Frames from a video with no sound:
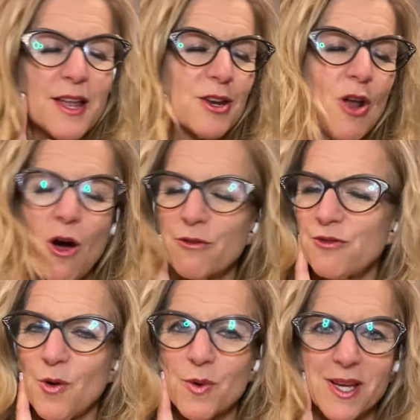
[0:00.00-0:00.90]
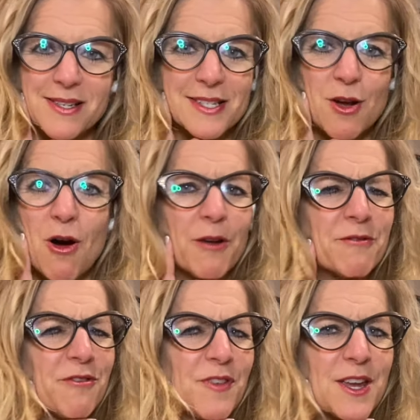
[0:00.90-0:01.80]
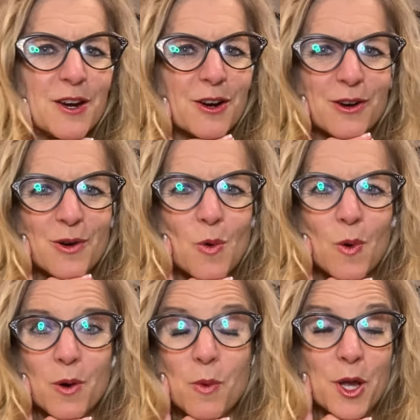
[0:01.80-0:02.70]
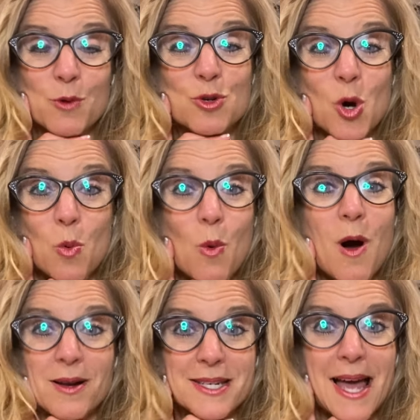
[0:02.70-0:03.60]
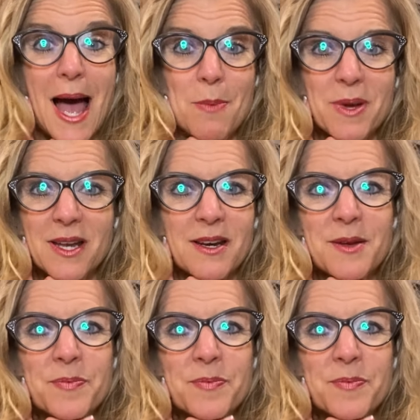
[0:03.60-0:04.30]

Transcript: not focused on fear or what you don't want to happen.